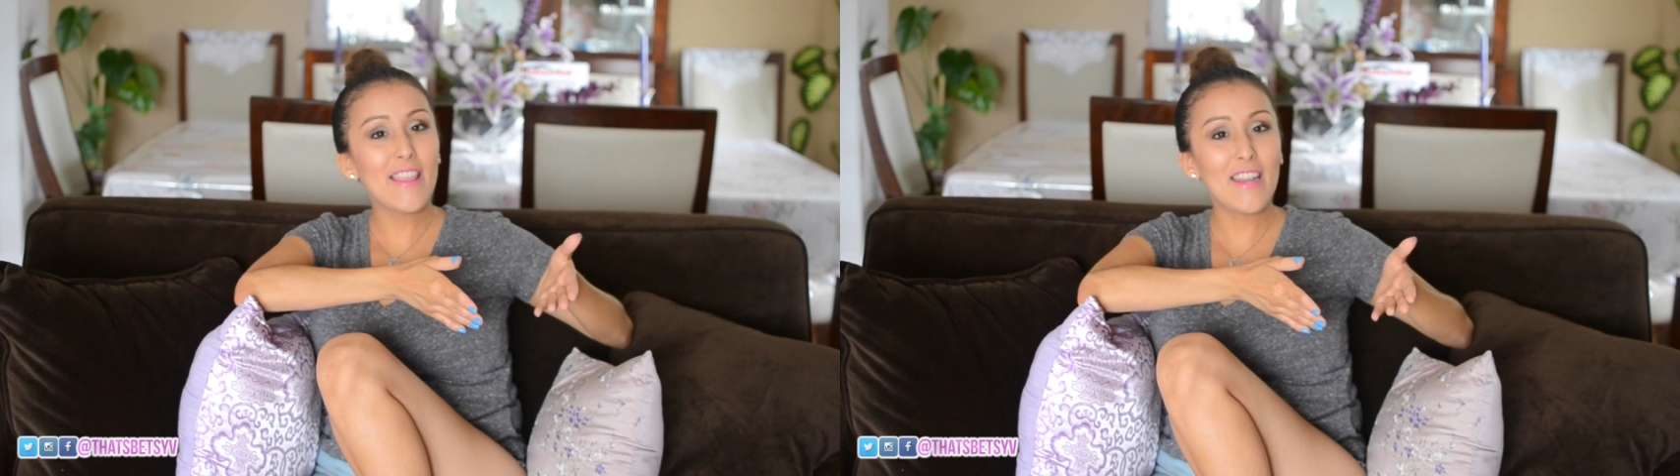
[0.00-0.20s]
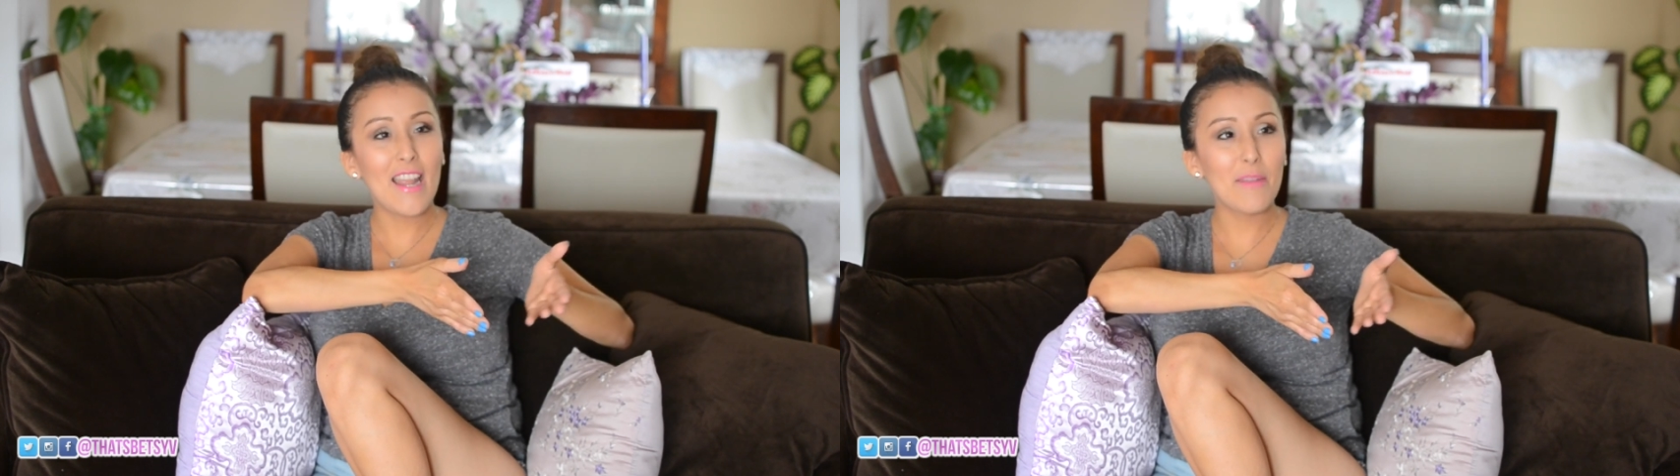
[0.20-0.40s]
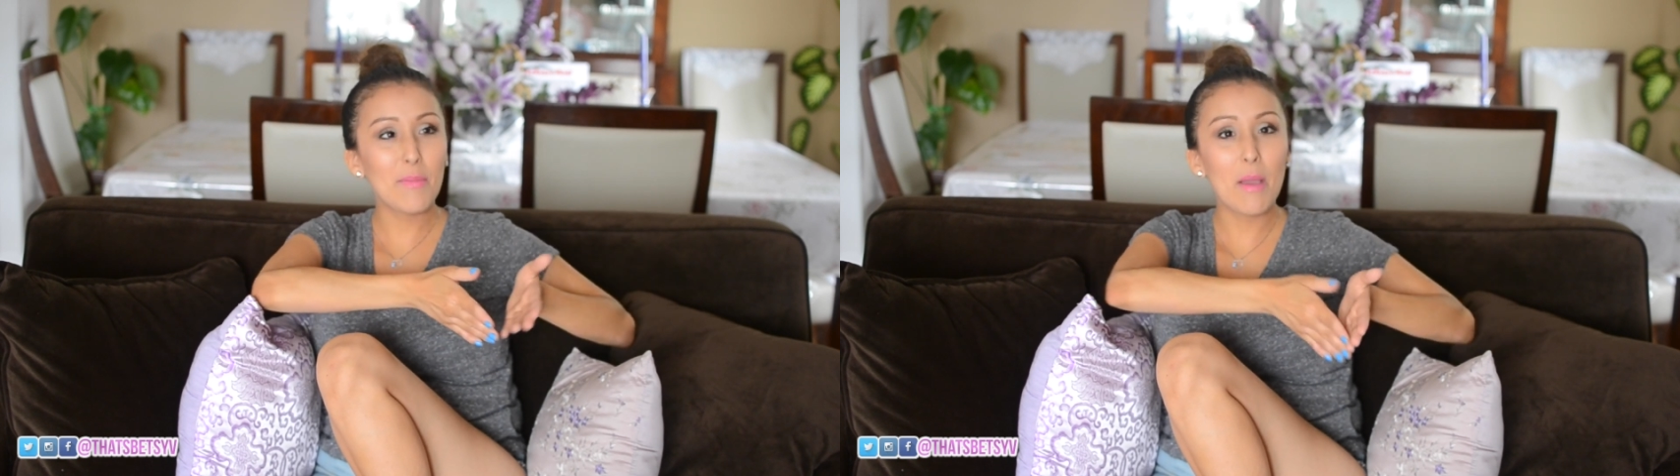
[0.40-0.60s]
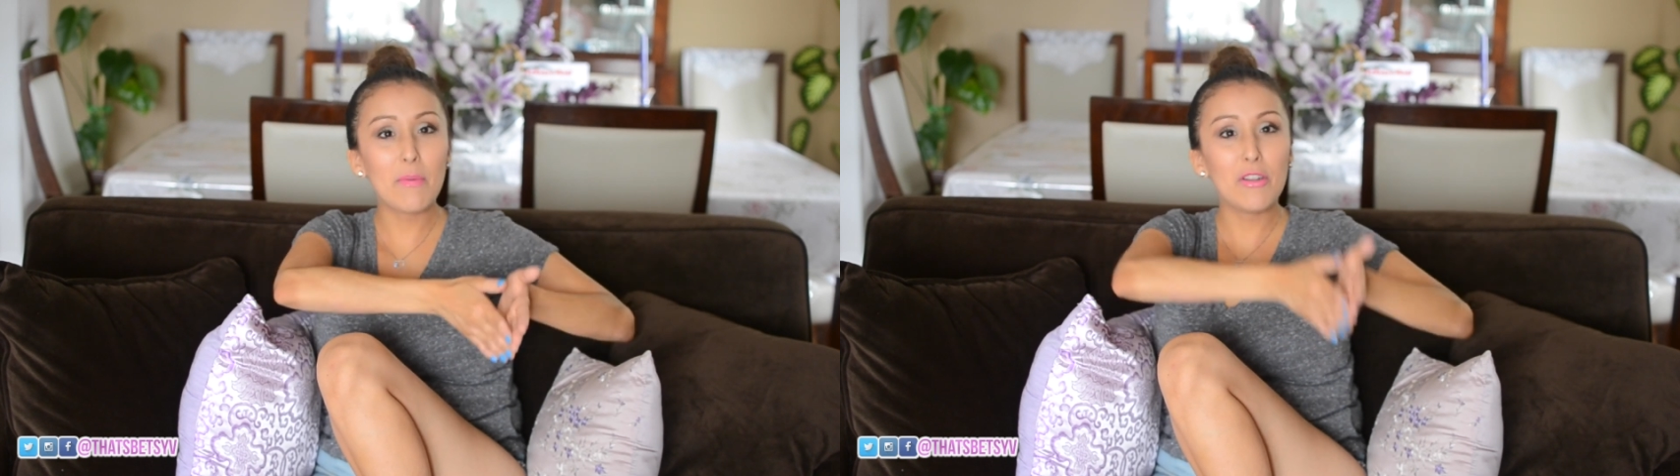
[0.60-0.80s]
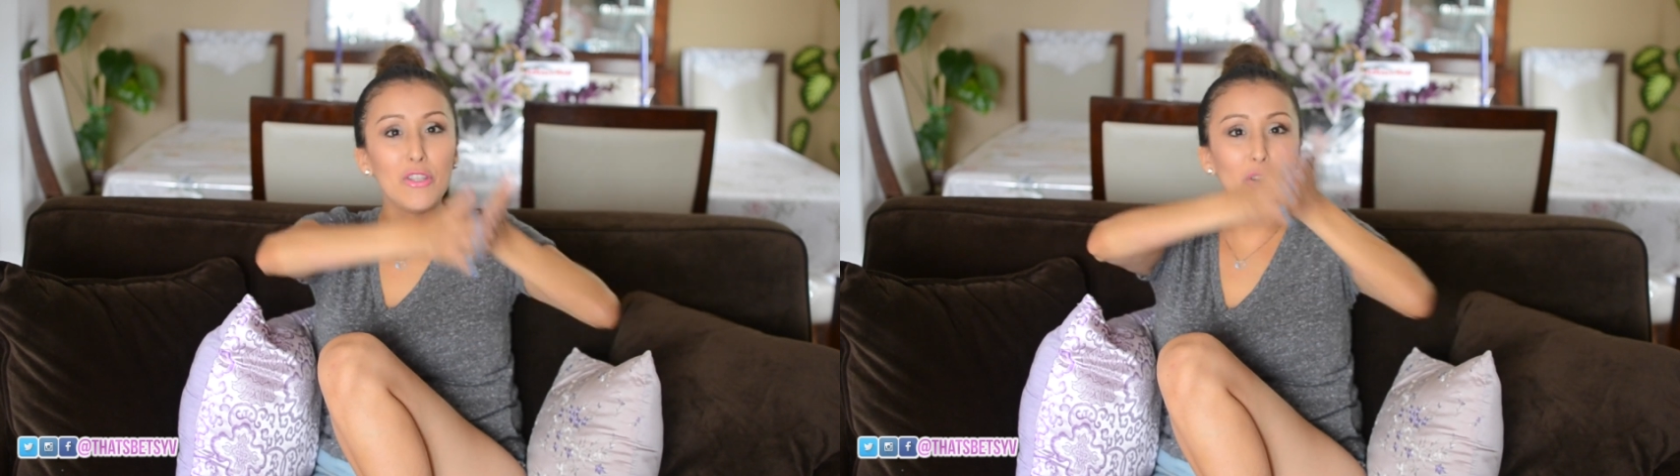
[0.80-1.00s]
and then I had to become
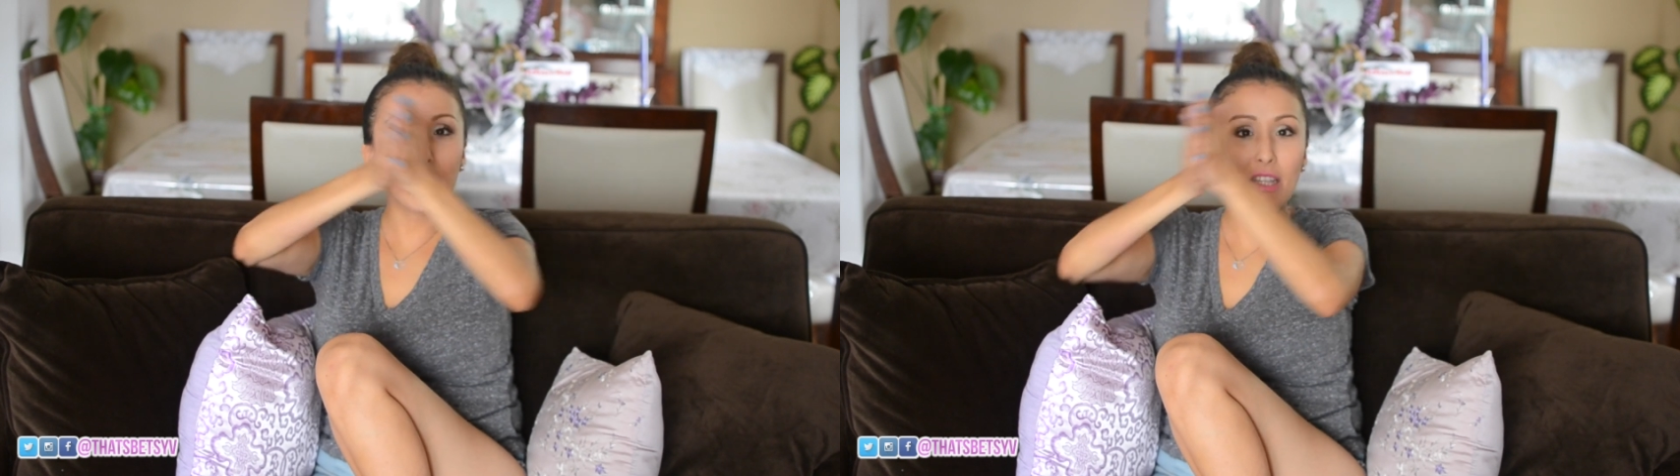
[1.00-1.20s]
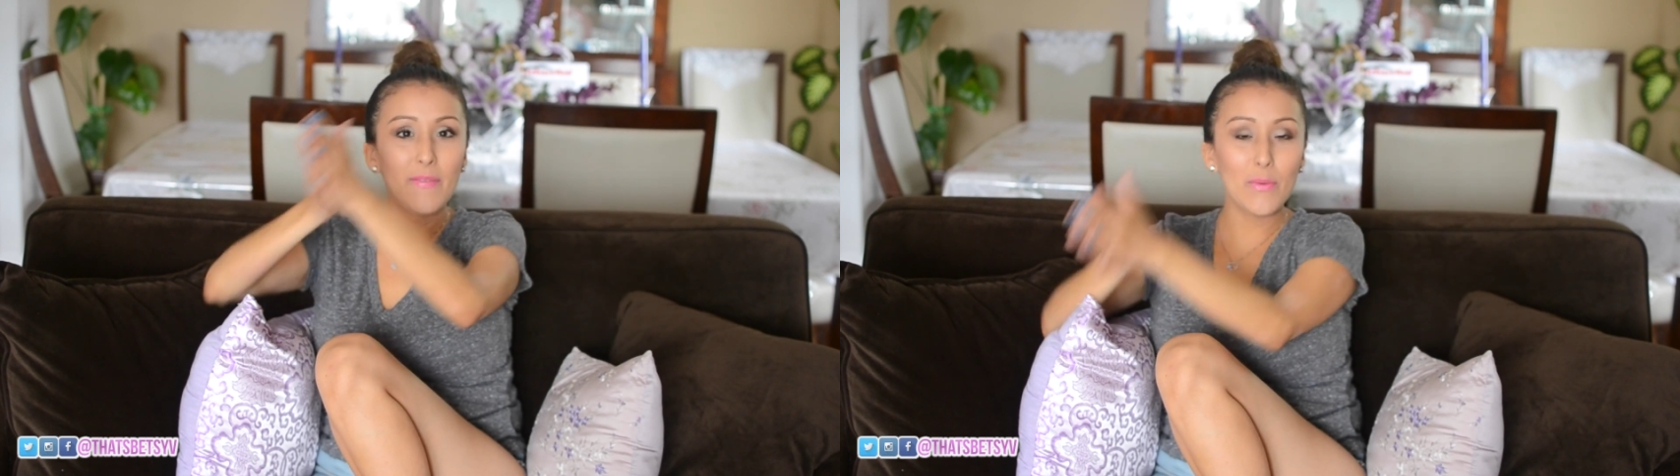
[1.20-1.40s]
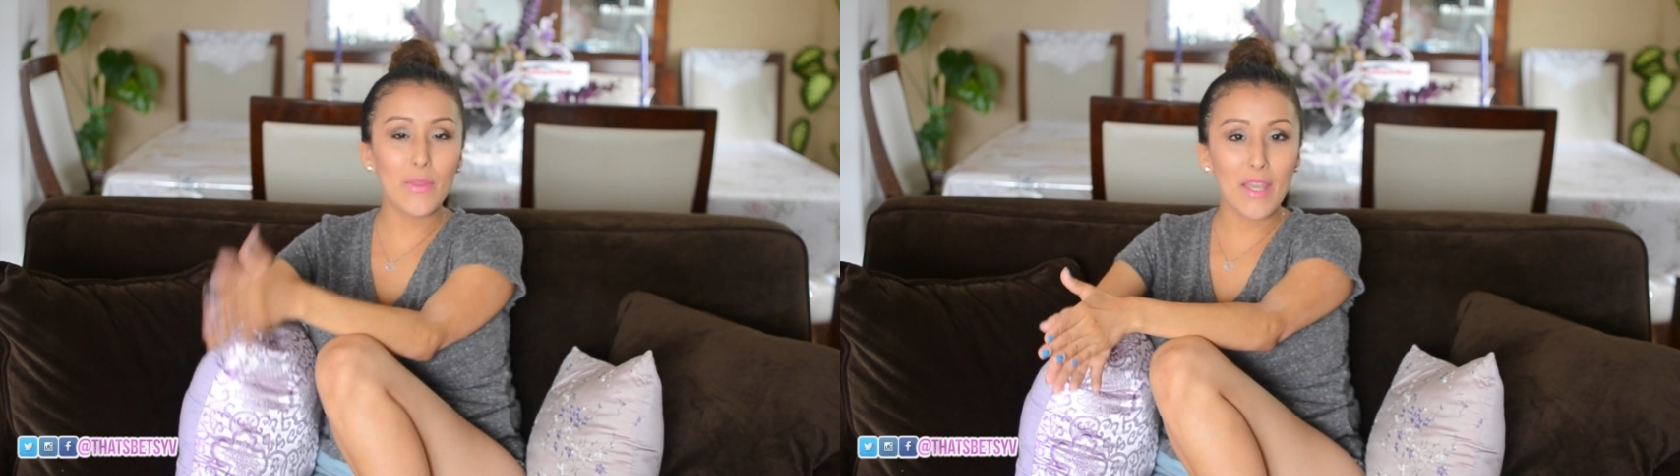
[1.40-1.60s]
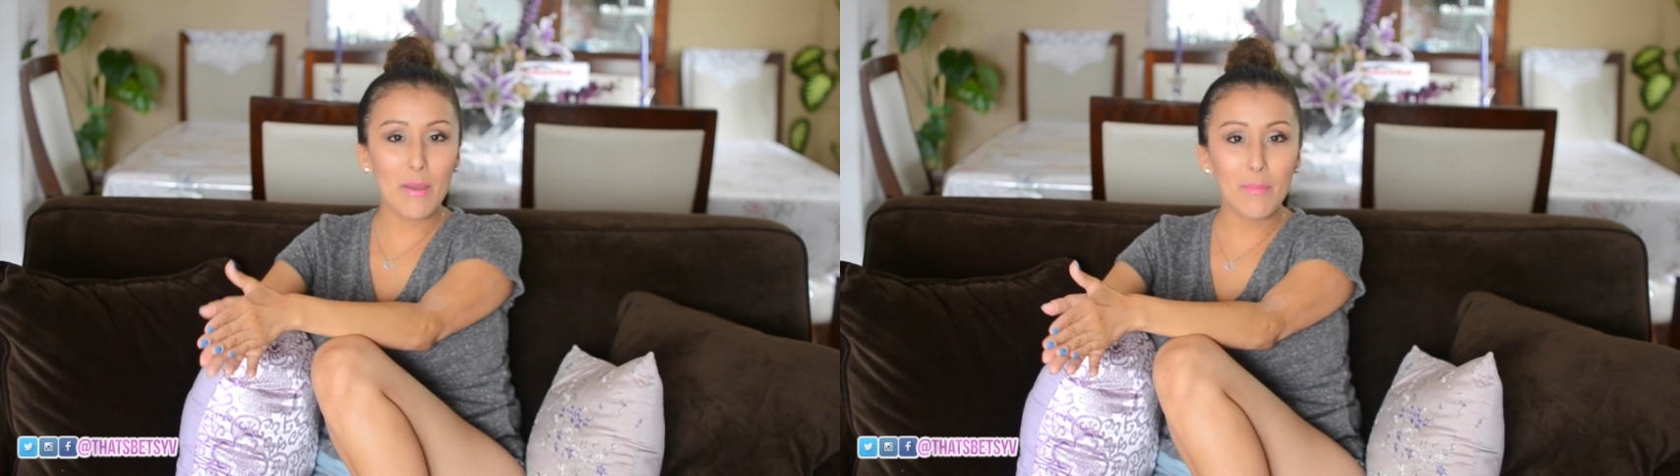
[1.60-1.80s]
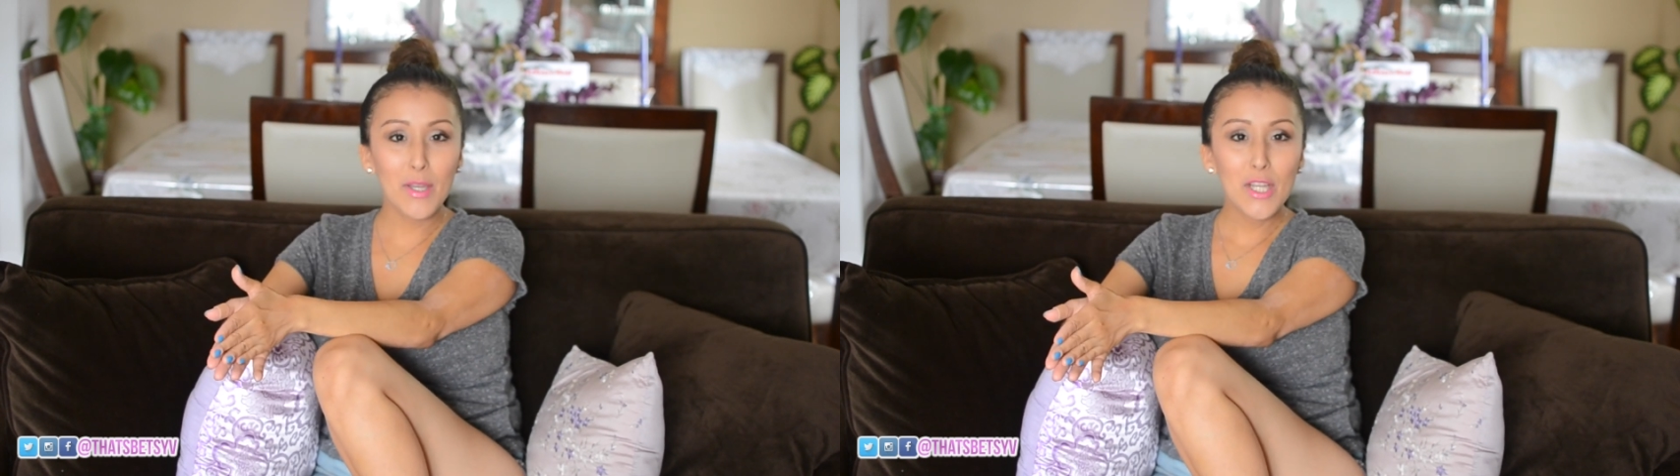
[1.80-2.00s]
an adult living with him.